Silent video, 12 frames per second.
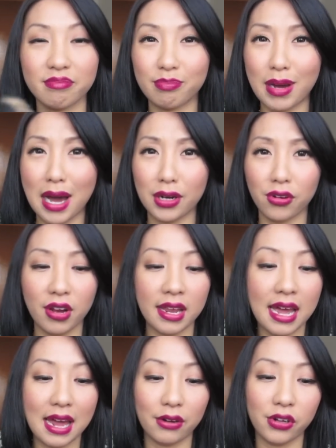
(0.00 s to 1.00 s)
pottering.
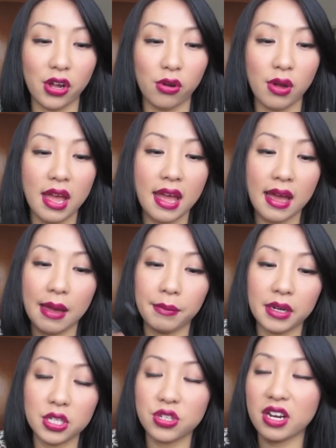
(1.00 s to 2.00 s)
I don't know. I'm
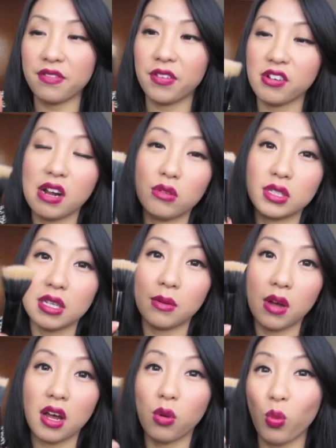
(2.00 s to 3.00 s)
going to try to figure out
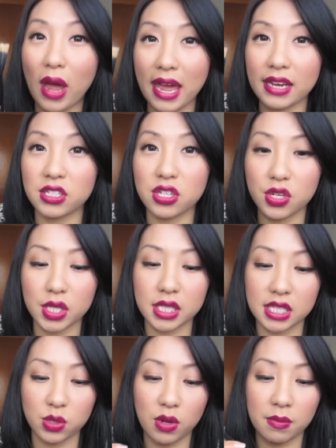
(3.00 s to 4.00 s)
a way to use
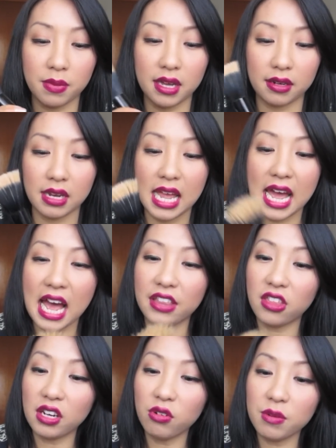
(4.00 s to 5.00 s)
this one, but I
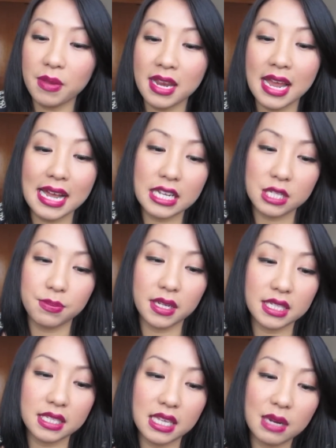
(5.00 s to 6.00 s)
thought it would be nice
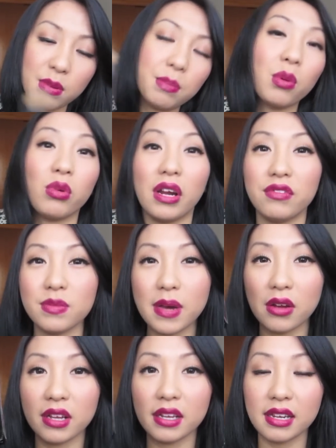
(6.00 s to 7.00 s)
because a lot of people raved
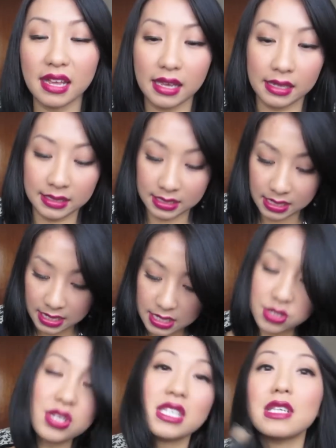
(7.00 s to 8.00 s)
about it, and
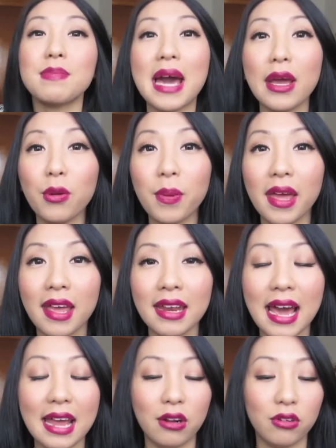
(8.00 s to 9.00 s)
just my opinion,